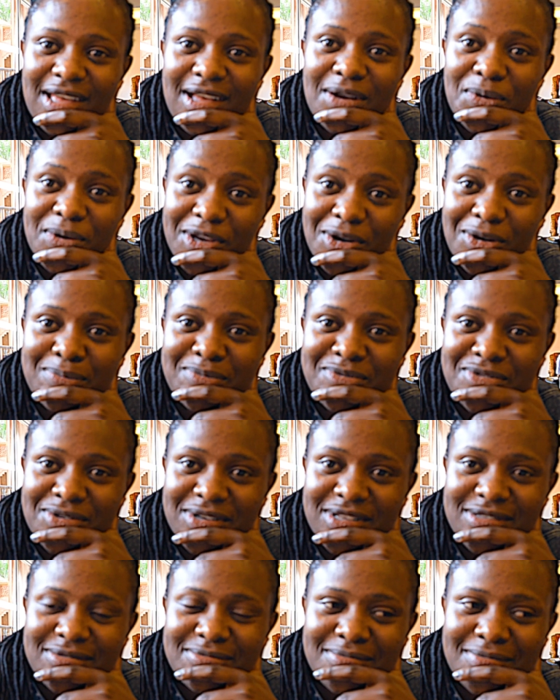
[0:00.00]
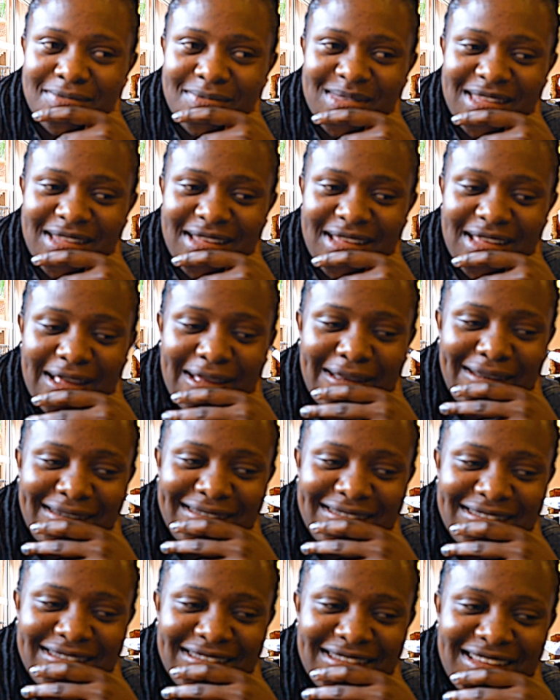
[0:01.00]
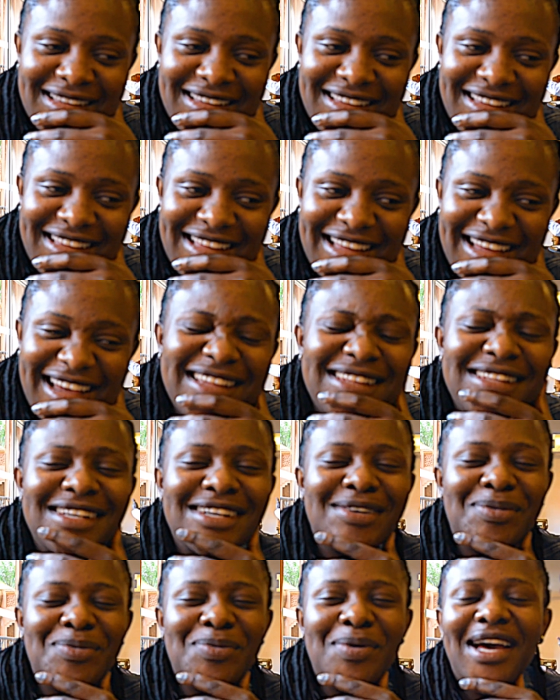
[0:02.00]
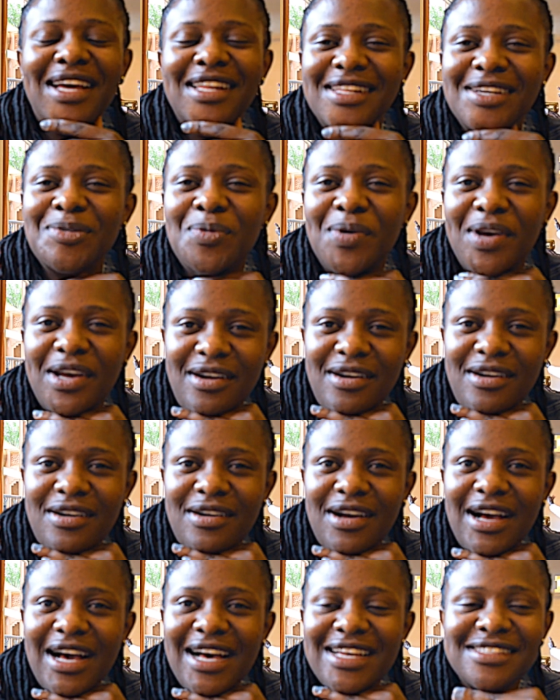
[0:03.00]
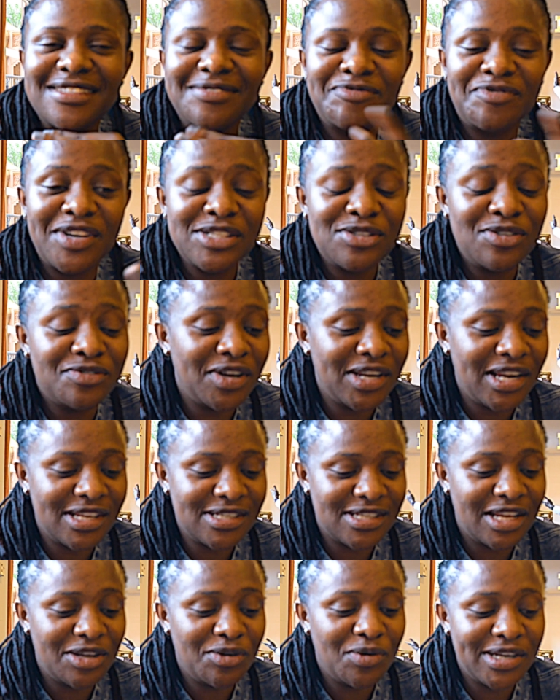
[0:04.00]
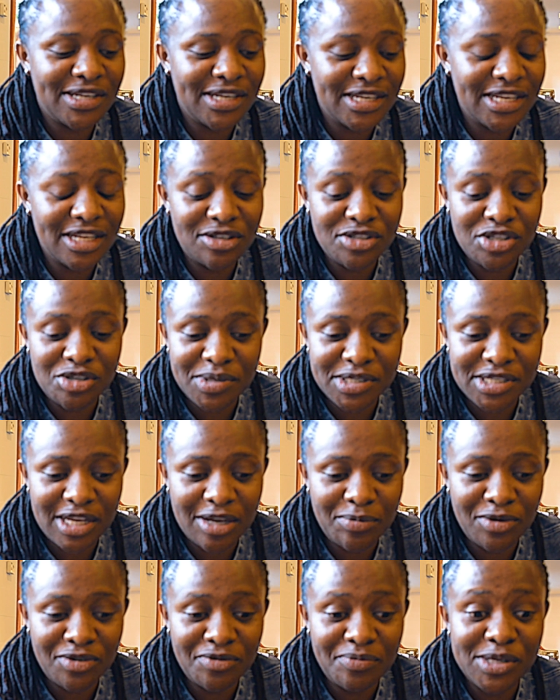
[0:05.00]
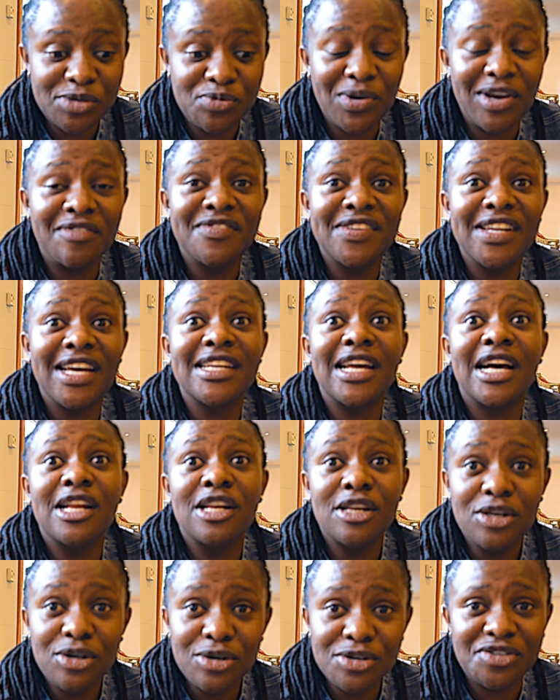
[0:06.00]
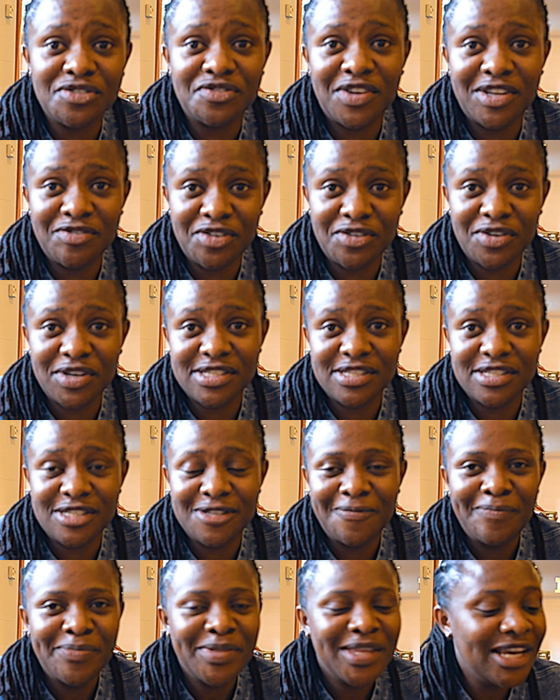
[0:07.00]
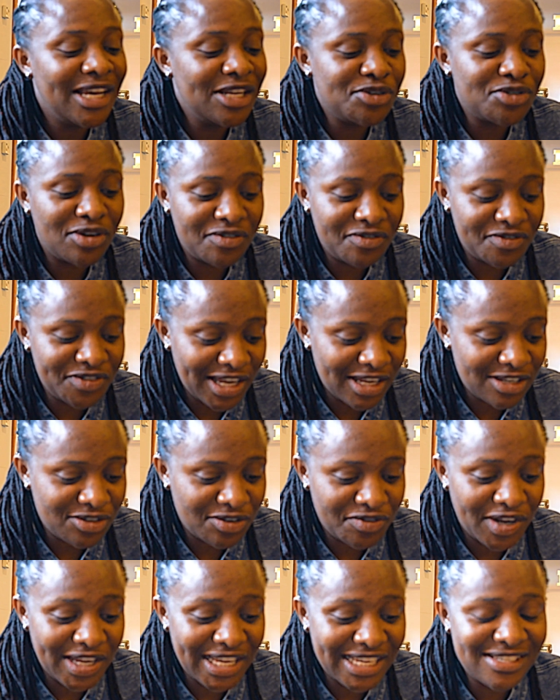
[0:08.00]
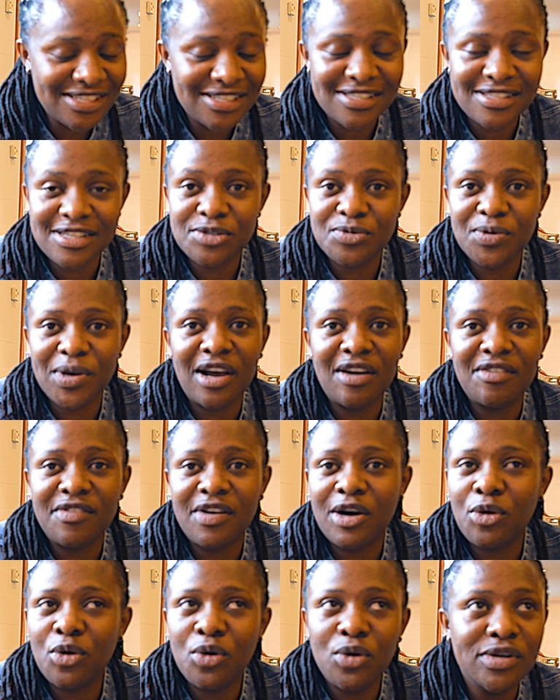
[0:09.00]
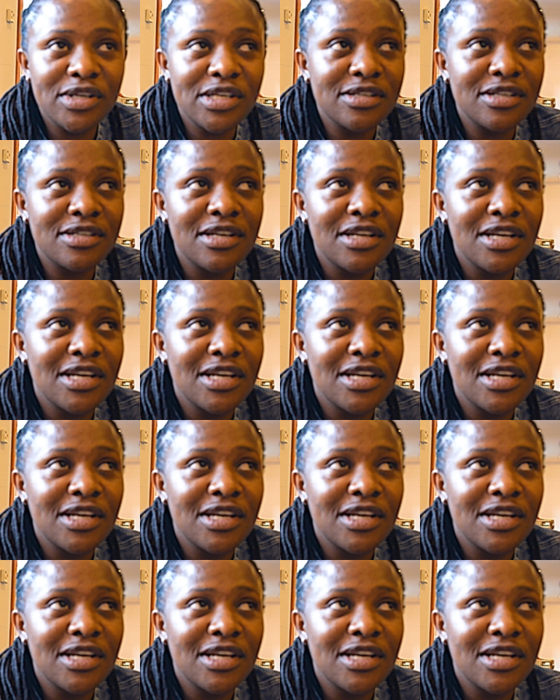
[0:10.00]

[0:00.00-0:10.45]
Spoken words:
Are we hopeful? I think we are. First of all, as the Ugandan LGBTI movement, we have done a lot of advocacy. In 12 years of our existence, we have our own